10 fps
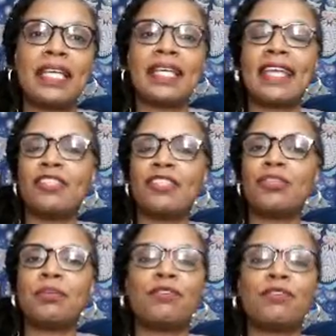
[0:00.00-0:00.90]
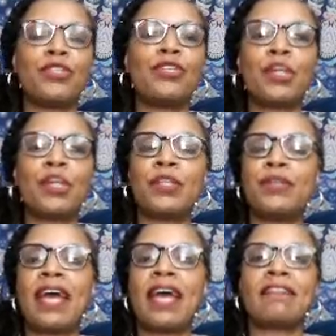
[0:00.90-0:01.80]
and before you know it,
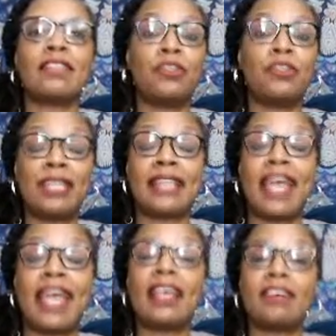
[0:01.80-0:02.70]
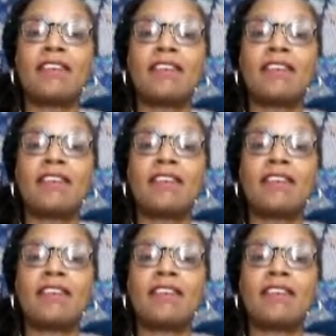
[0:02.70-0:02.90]
you'll get the hang of